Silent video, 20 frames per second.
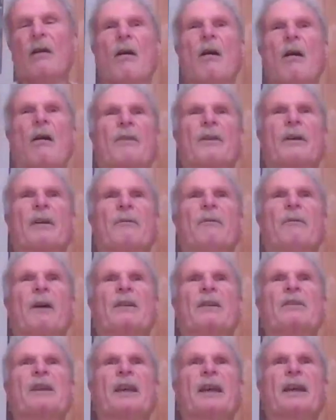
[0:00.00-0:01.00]
The
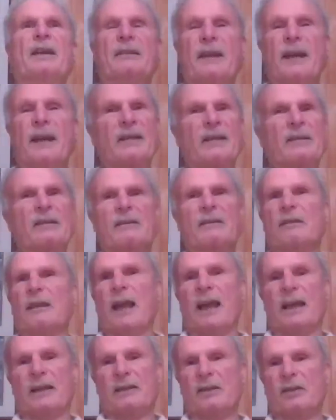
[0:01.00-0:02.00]
fires they had in
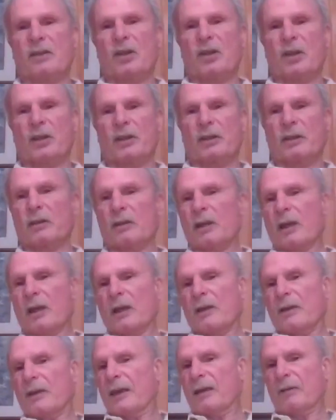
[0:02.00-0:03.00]
Texas last year,
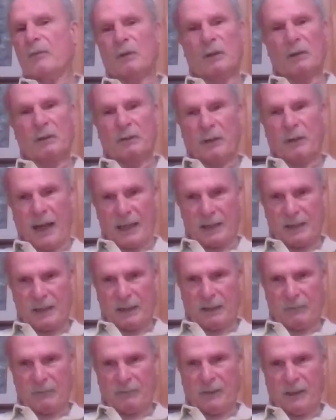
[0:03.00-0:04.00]
they were
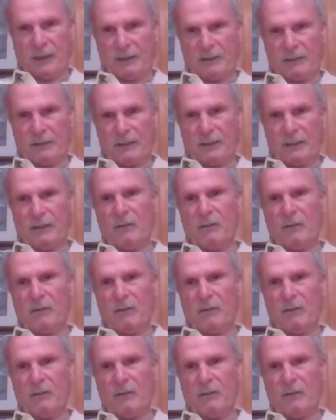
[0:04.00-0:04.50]
grassland fires.